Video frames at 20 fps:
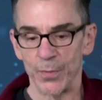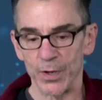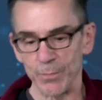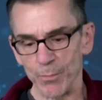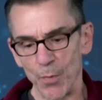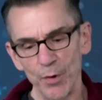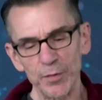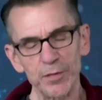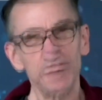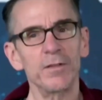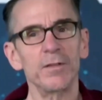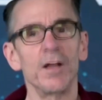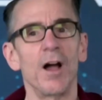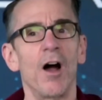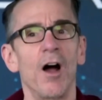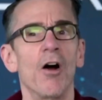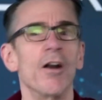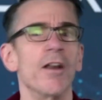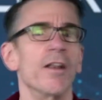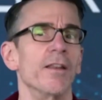But most
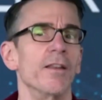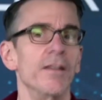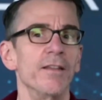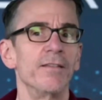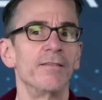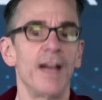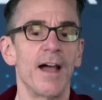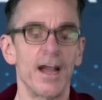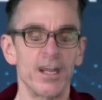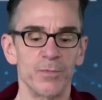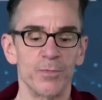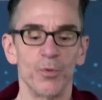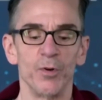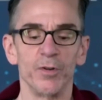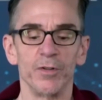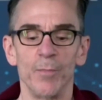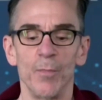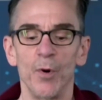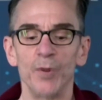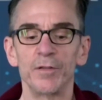aren't in these dashboards.